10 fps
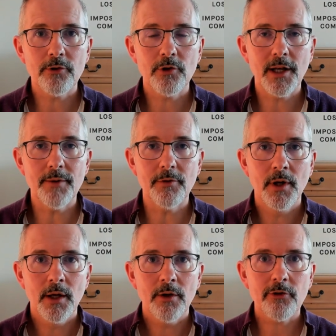It's not even
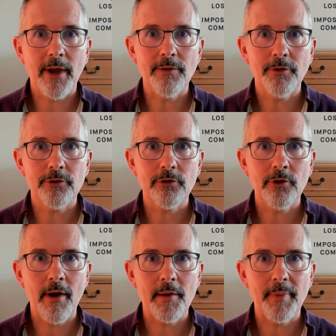safe as a
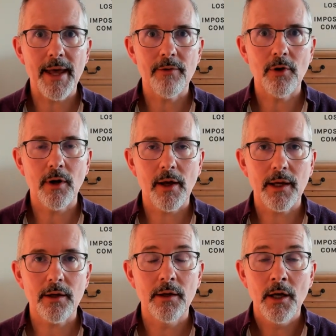side bet, if you
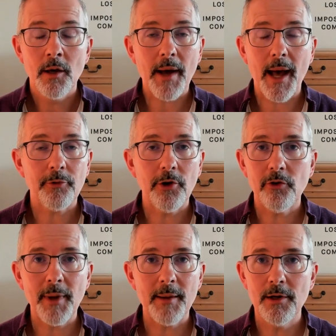like. And perhaps these
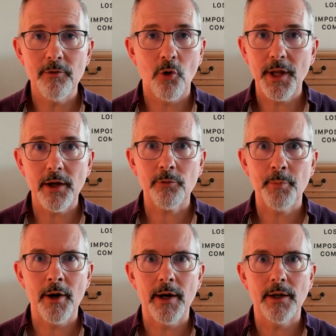are people who've already
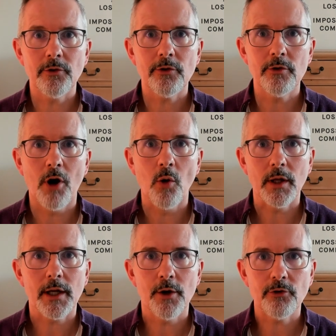experienced the
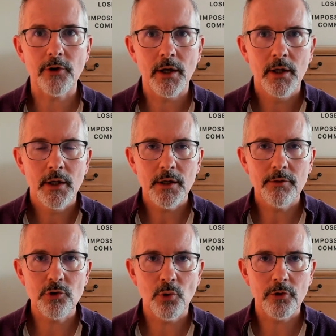roller coaster
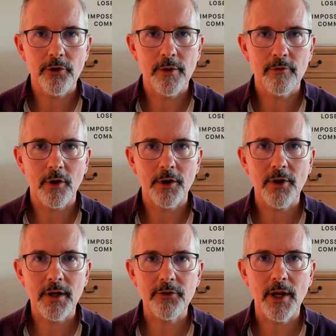of short-term
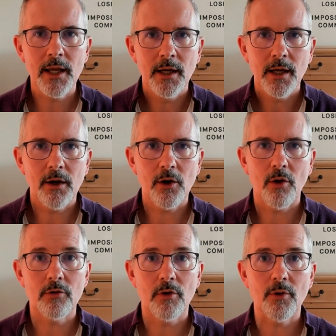volatility and
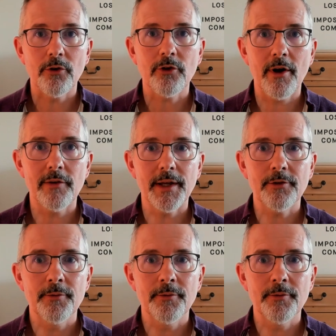got the wrong side of it.